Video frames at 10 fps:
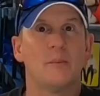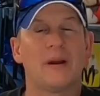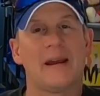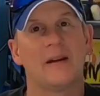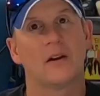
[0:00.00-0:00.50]

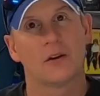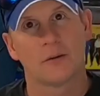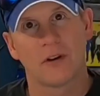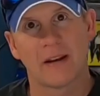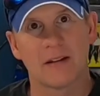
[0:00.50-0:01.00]
But head on
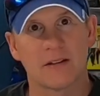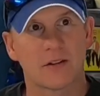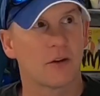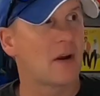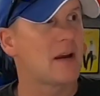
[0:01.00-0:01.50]
over to
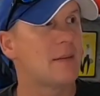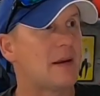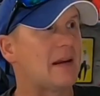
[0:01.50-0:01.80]
Instagram